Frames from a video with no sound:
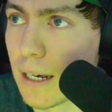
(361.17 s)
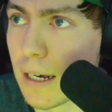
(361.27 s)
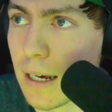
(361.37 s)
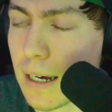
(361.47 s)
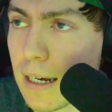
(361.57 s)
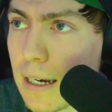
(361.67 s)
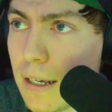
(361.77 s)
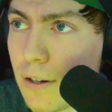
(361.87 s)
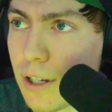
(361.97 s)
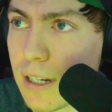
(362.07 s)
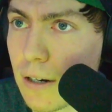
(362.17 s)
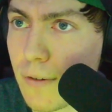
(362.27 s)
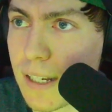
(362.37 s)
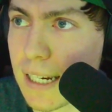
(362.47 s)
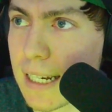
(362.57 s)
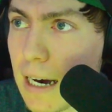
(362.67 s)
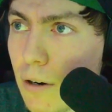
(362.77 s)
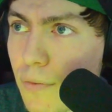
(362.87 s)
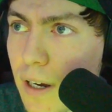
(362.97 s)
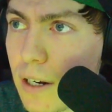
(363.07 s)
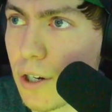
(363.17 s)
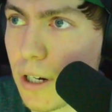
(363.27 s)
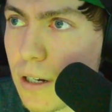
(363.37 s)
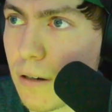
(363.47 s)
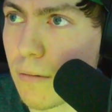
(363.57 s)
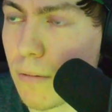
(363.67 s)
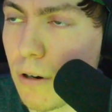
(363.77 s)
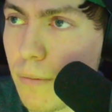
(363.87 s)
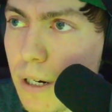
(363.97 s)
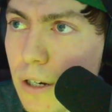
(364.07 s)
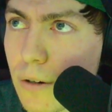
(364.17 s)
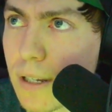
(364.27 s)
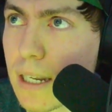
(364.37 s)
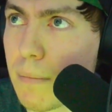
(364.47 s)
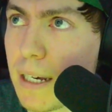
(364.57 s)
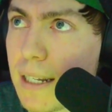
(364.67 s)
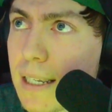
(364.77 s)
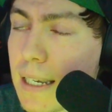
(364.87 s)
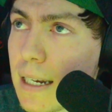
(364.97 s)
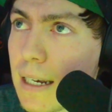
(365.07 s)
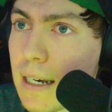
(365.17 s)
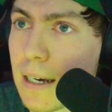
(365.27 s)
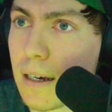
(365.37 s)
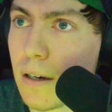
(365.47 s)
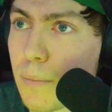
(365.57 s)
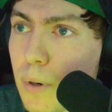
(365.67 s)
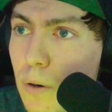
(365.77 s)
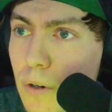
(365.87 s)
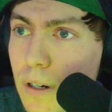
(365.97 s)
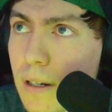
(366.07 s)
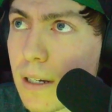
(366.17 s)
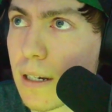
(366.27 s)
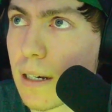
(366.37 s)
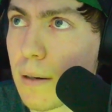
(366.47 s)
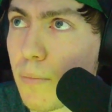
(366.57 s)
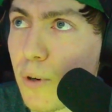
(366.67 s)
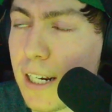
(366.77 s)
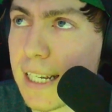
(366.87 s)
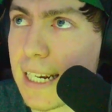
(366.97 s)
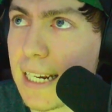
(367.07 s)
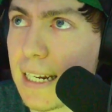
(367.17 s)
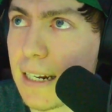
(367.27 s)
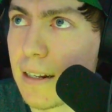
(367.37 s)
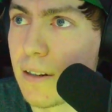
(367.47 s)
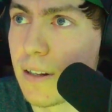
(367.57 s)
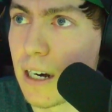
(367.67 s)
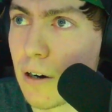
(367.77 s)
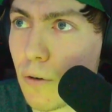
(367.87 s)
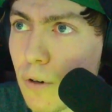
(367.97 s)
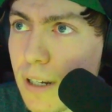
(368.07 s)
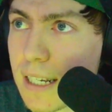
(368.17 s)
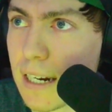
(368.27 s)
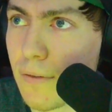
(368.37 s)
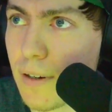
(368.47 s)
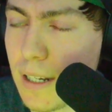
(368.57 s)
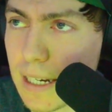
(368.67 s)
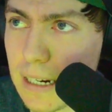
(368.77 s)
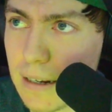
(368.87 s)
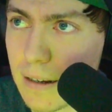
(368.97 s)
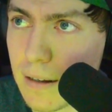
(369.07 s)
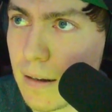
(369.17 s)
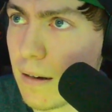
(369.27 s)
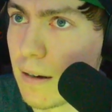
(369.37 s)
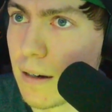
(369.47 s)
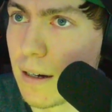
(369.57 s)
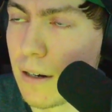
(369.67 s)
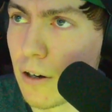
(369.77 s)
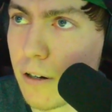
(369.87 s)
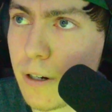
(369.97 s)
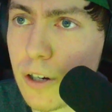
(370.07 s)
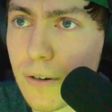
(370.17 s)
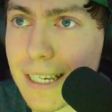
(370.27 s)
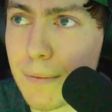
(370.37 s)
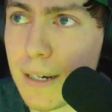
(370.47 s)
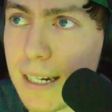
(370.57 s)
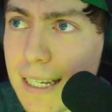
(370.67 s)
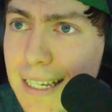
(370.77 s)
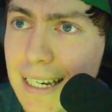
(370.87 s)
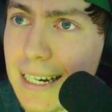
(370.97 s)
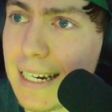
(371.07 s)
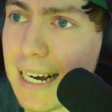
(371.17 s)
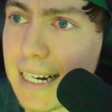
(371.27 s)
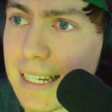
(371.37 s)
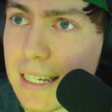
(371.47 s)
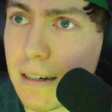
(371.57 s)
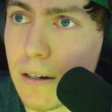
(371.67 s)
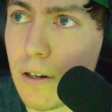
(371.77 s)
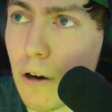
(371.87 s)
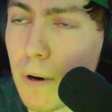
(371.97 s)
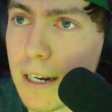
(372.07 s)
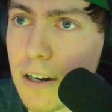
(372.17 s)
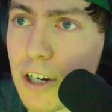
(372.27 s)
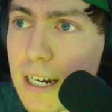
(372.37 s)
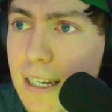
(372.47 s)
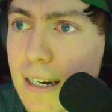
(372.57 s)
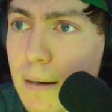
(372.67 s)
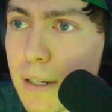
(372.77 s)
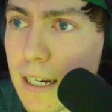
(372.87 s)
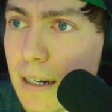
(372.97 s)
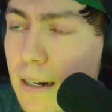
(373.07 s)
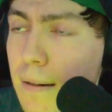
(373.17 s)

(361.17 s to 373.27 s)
Your Stunfisk is out of energy. It probably took some hits. Your opponent brings in their own Stunfisk. It already took some hits. It has no energy as it comes in.